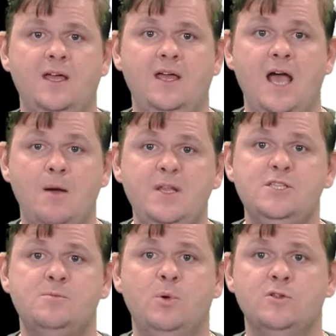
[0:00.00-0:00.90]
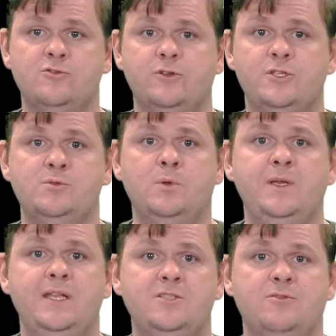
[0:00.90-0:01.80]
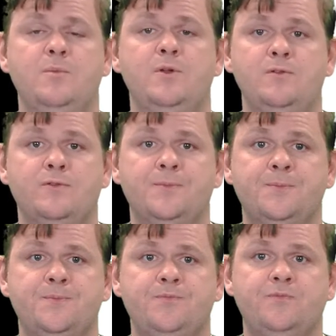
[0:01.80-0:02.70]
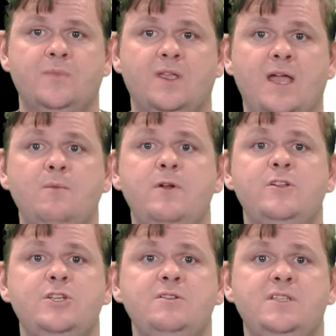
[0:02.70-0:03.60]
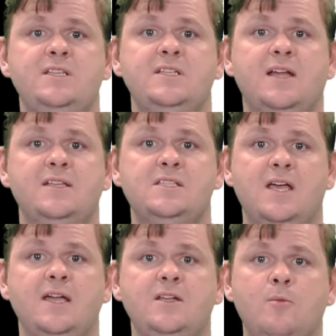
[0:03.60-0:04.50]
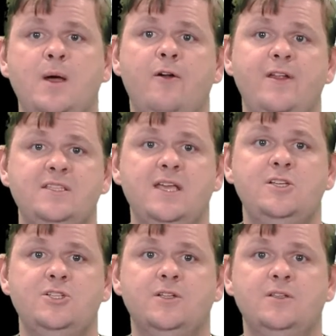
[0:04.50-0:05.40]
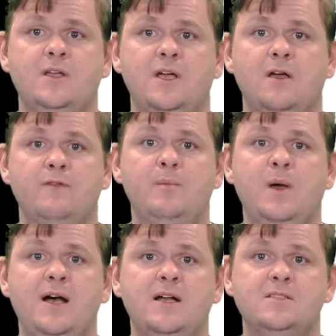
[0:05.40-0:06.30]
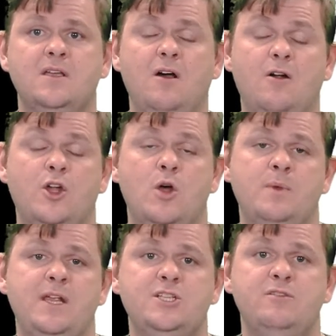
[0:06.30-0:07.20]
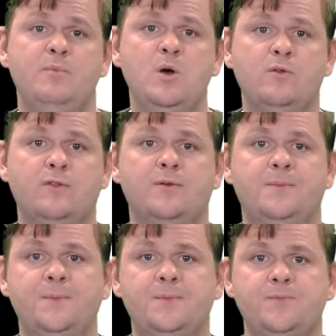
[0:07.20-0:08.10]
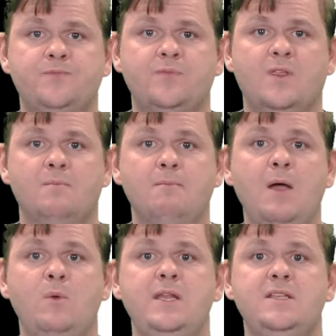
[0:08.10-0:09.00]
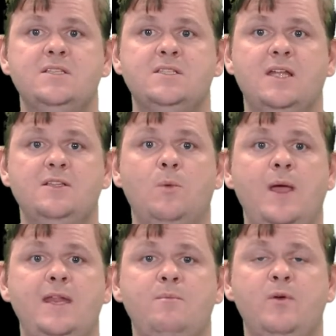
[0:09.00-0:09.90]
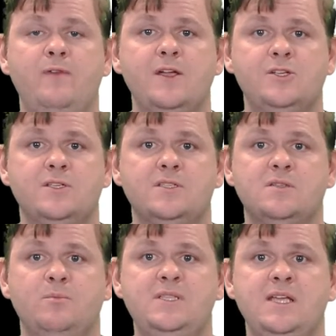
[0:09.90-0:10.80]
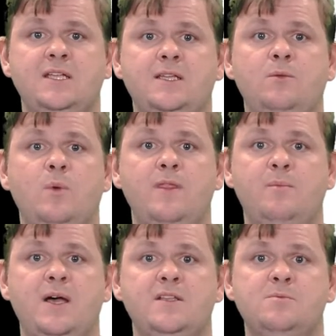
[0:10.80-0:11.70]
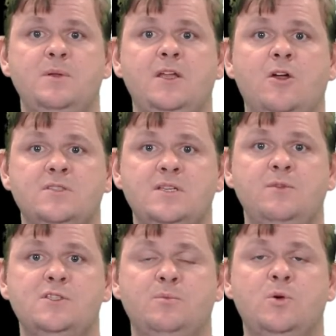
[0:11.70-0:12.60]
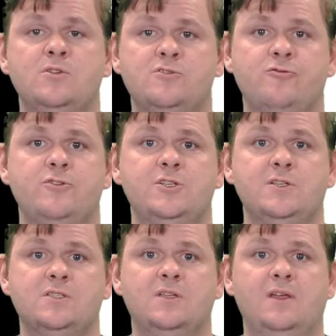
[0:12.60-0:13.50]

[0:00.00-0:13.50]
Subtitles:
how many support structures will we need to remove? Can we reduce these in our design or by orientation of the part, or a combination of both? Might we need to stand away any imperfections, particularly where the part has been in contact with the support structures?